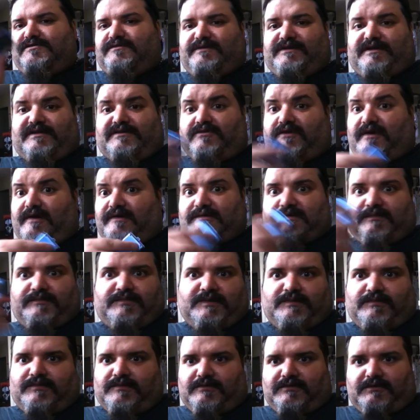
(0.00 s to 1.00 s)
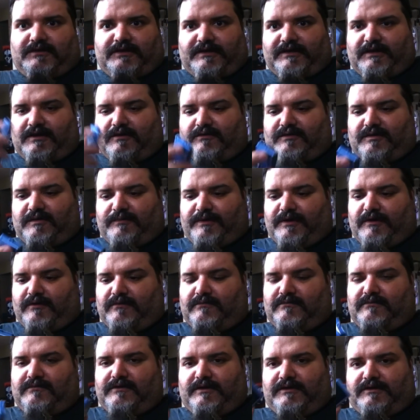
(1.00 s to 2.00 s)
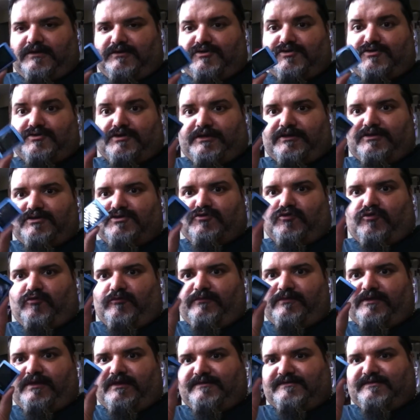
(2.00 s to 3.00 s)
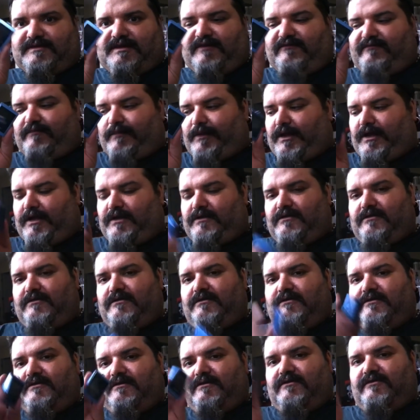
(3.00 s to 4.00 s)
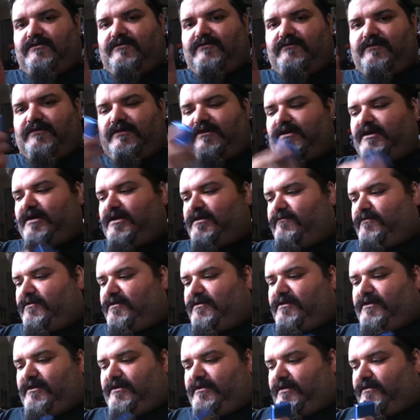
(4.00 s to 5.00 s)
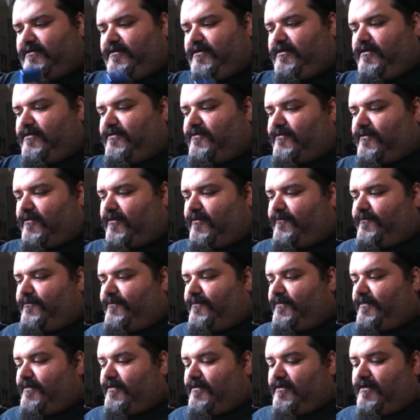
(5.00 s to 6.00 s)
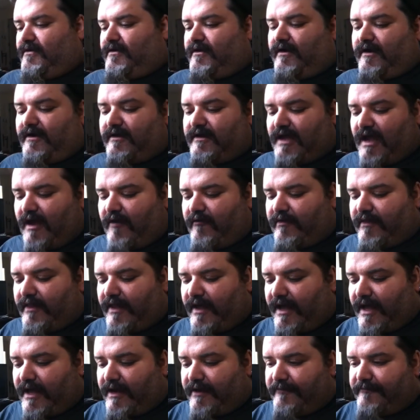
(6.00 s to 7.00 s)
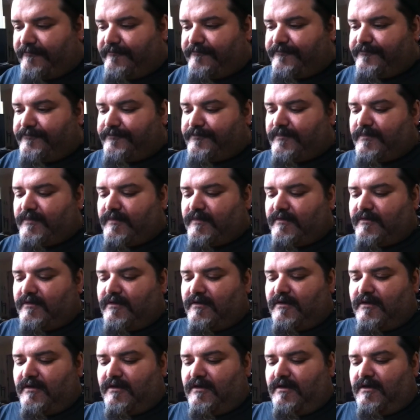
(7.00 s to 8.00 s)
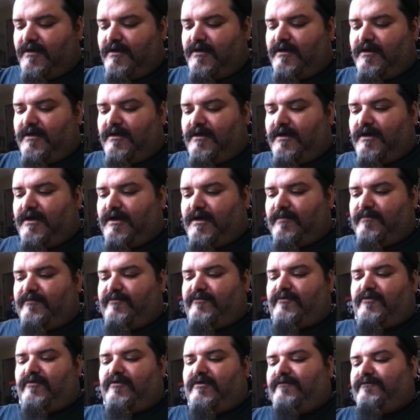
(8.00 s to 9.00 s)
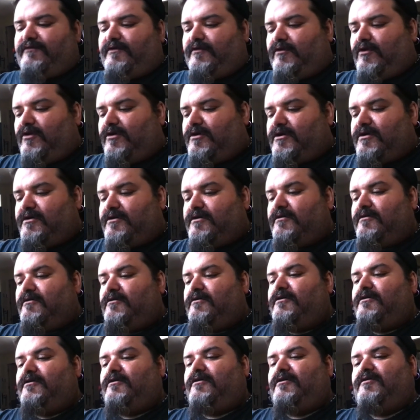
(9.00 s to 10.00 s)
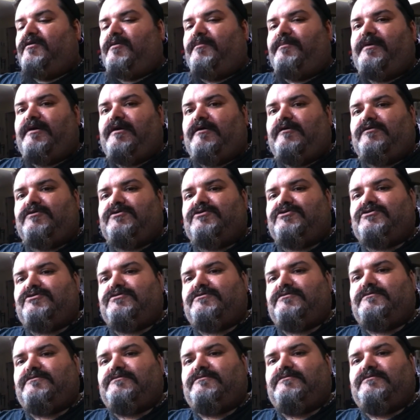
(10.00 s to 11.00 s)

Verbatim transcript: So when I talk to people like out and about, I can show, show them things that I've made. It's really kind of a neat idea, so I carry that. Um, so if you look on the pouch,